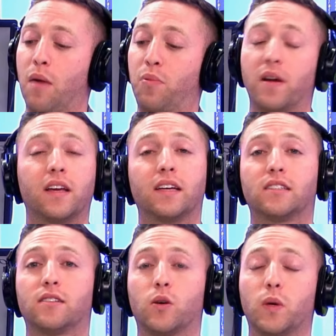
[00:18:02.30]
Brittany is
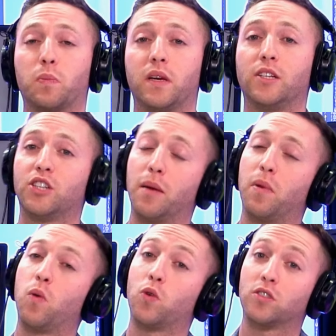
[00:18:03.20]
still with PJ,
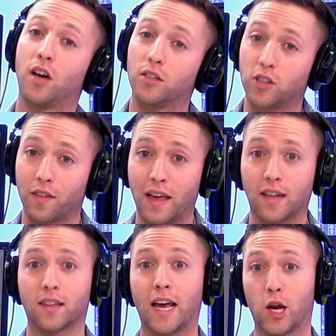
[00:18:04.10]
but we'll touch on
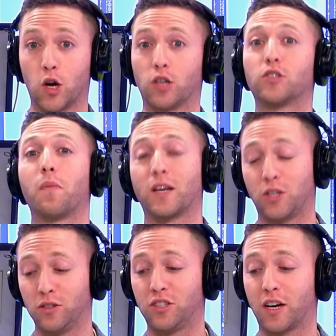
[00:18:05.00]
that later. So make sure
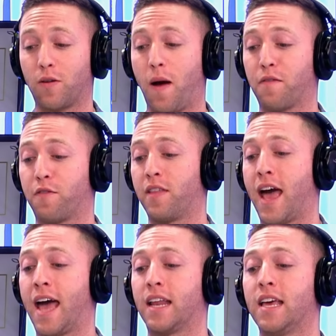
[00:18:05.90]
you stick around for
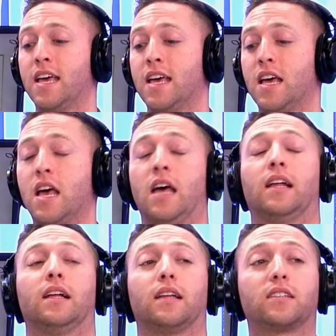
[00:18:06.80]
that. Yes.
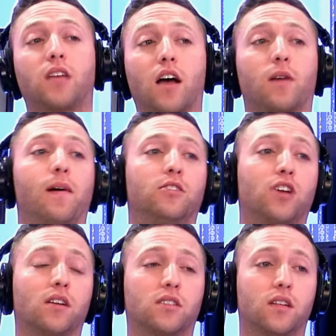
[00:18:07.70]
Let's talk about
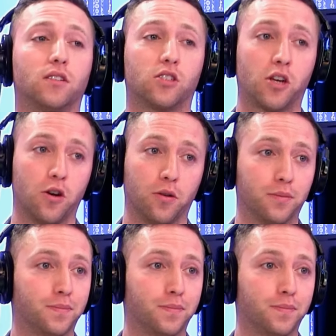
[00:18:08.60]
Justin and Scoot.